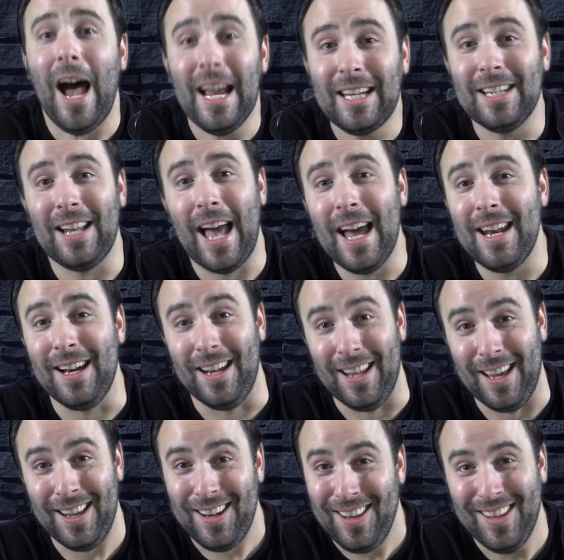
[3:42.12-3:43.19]
If I can
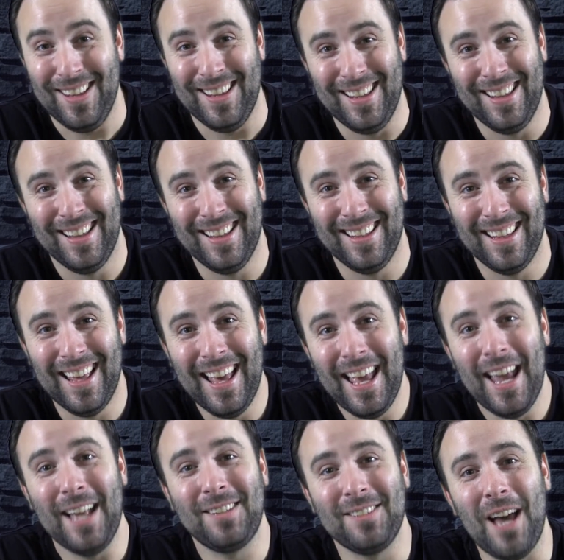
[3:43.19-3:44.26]
edit it,
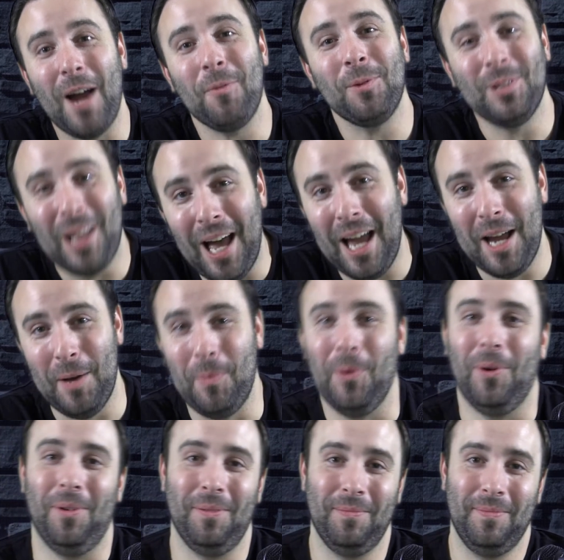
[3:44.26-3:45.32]
it's not
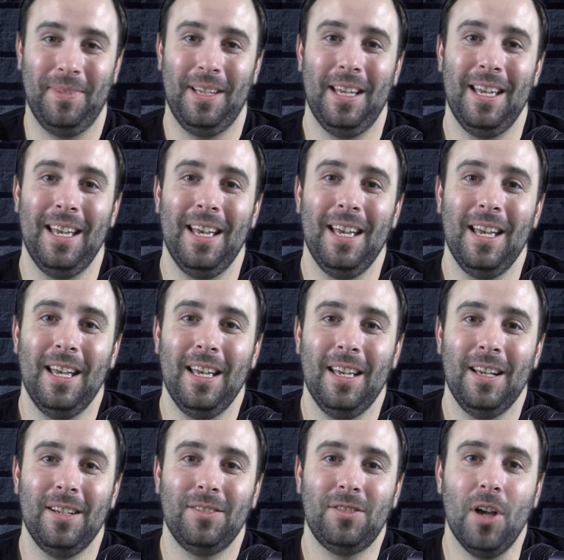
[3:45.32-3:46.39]
reliable.
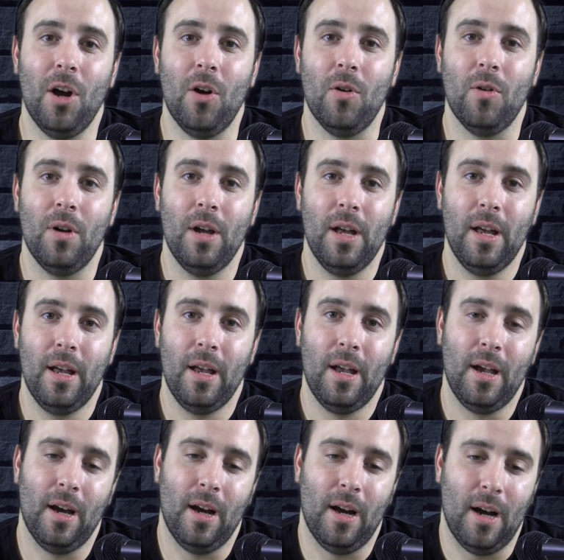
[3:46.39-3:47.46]
So
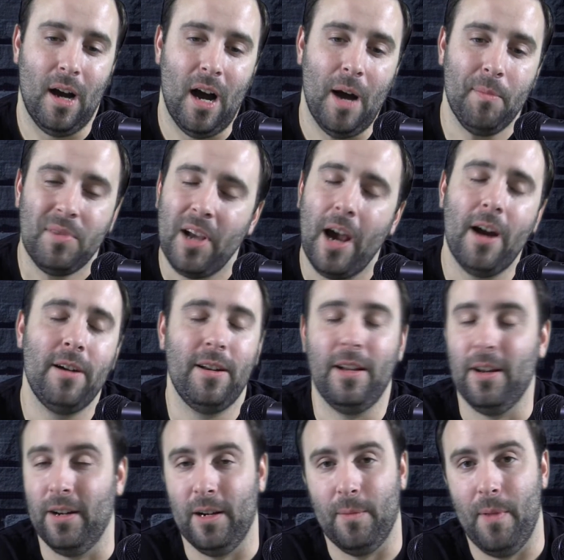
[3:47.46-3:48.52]
I'm
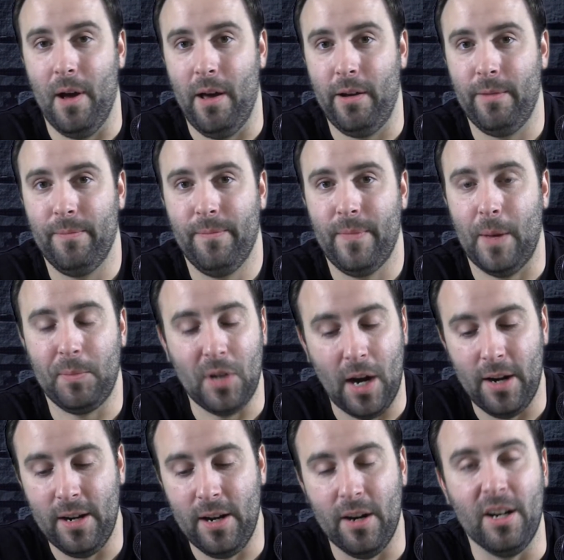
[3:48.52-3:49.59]
tired of hearing about it.
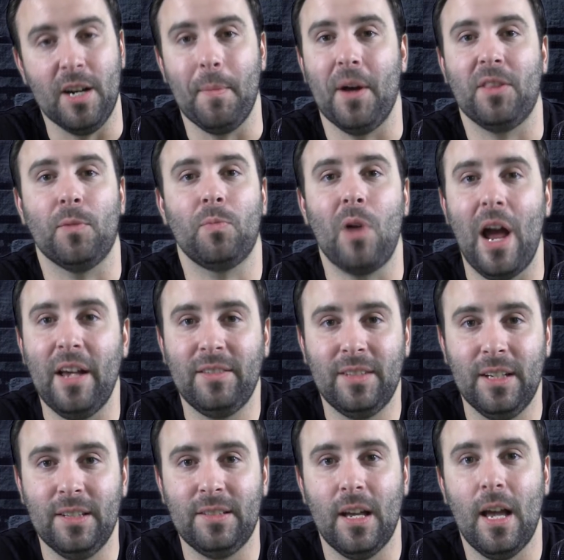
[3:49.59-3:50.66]
I'm tired of hearing about the
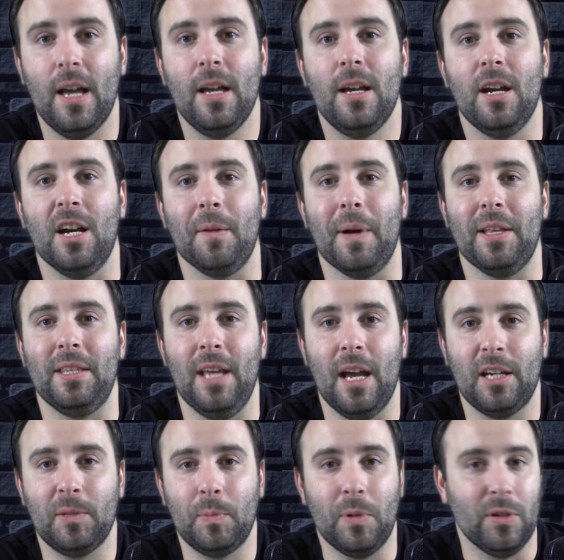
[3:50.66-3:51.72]
prices, hearing
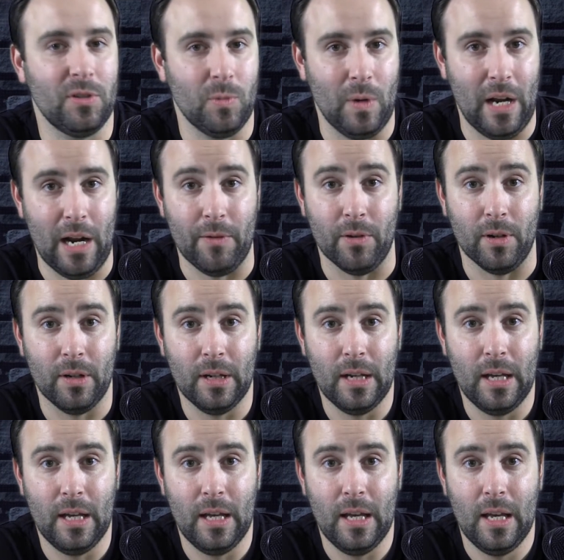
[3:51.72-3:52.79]
about the experts,
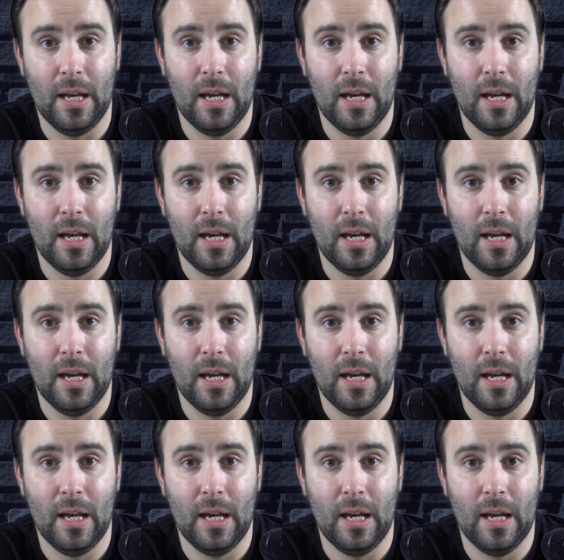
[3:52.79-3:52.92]
whatever.